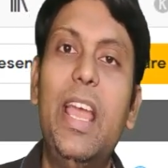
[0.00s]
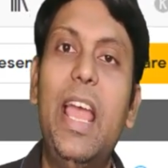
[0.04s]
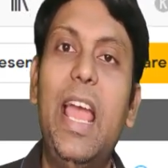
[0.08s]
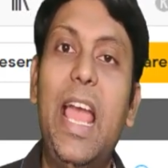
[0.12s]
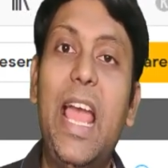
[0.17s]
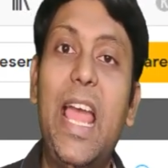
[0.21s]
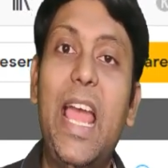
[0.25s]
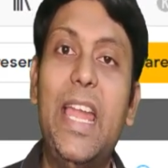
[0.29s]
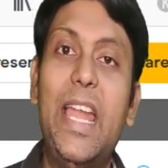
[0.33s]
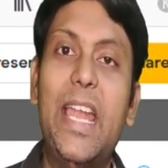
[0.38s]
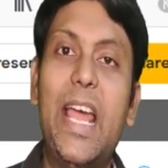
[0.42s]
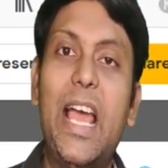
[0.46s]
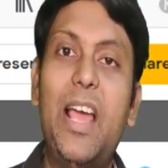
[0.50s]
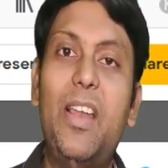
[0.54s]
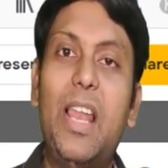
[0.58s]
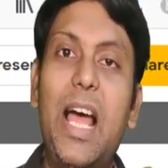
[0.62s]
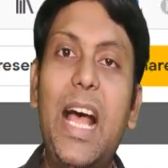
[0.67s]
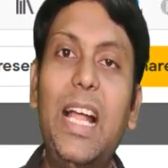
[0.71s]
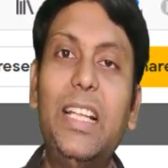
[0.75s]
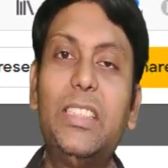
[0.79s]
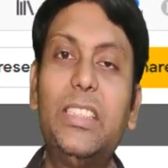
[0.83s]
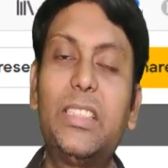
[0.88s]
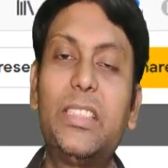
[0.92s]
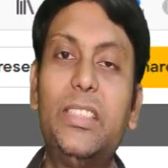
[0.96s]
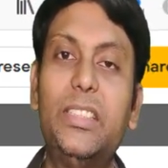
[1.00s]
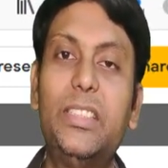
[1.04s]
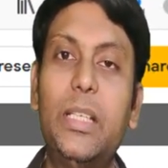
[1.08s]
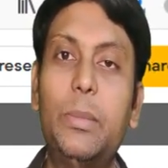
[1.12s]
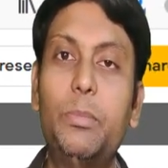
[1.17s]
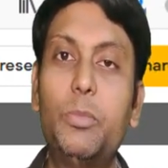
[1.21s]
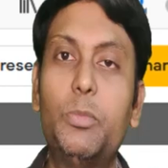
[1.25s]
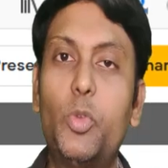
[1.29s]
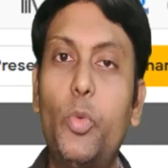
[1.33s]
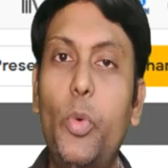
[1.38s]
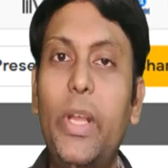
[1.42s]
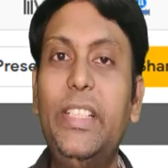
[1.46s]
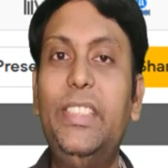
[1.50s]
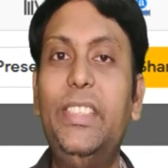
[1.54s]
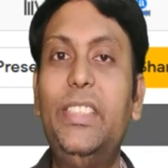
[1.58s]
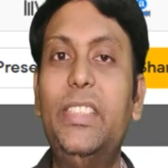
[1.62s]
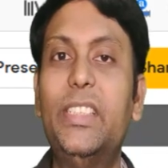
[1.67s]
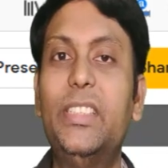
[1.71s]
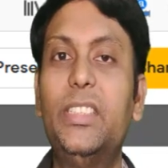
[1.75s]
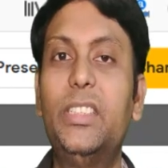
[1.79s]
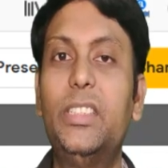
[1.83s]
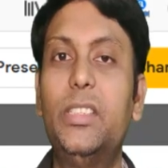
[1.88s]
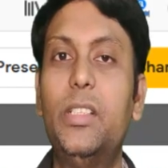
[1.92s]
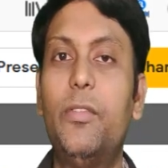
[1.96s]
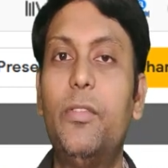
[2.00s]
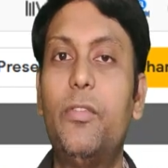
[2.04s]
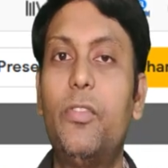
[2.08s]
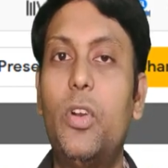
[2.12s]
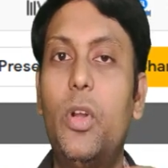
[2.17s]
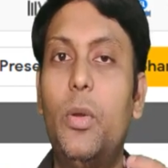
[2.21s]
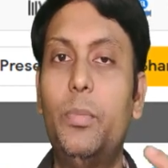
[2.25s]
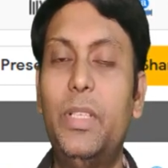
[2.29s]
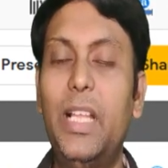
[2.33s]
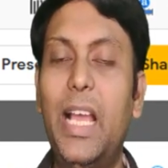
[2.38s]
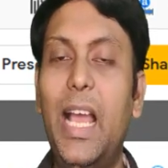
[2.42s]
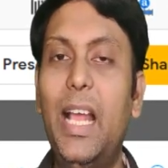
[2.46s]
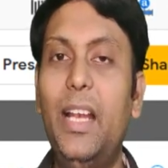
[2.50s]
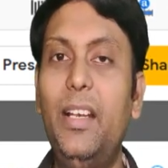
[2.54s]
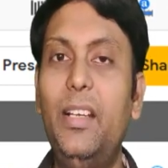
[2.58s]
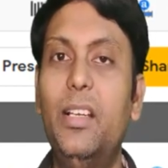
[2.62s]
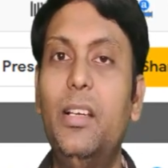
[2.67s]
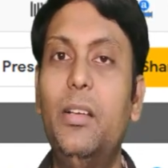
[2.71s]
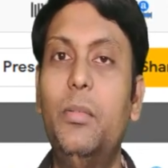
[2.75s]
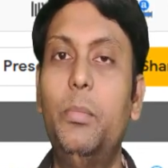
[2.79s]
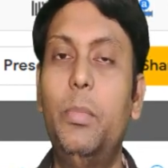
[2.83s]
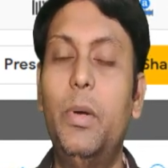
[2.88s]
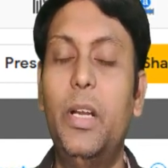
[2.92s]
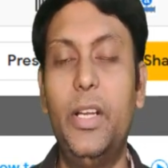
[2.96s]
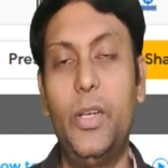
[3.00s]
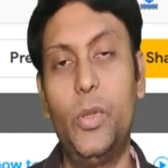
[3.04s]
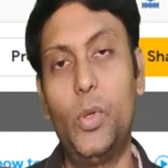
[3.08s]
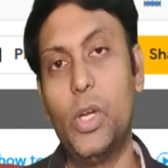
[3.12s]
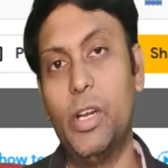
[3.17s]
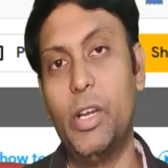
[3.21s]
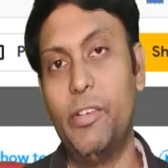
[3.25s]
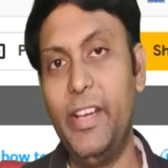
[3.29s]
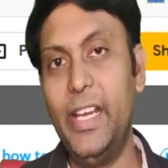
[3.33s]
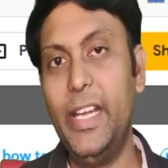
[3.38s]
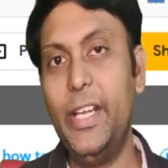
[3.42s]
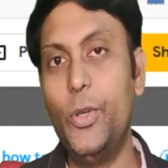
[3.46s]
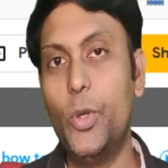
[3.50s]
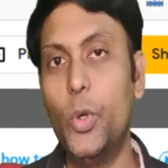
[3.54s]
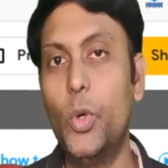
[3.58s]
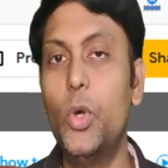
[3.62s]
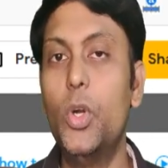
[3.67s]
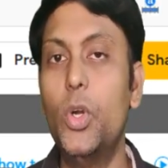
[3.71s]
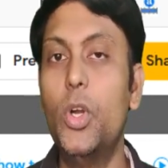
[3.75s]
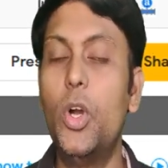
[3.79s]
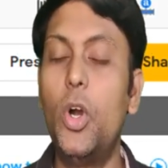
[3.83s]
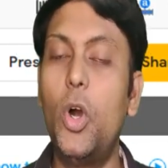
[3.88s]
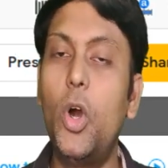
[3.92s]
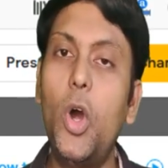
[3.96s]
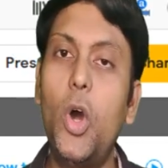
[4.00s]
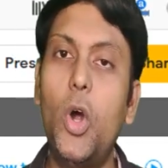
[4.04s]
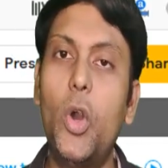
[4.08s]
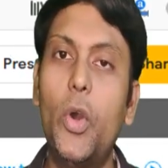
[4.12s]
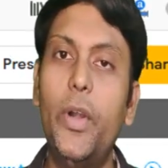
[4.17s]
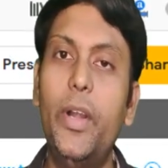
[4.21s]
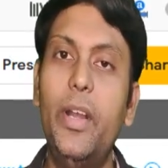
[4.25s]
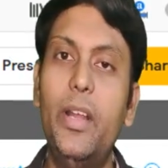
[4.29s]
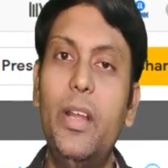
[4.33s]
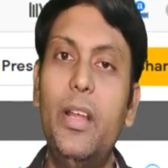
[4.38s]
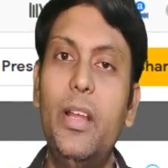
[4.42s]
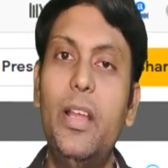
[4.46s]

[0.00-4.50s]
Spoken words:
and I'll ask some questions from that particular video, or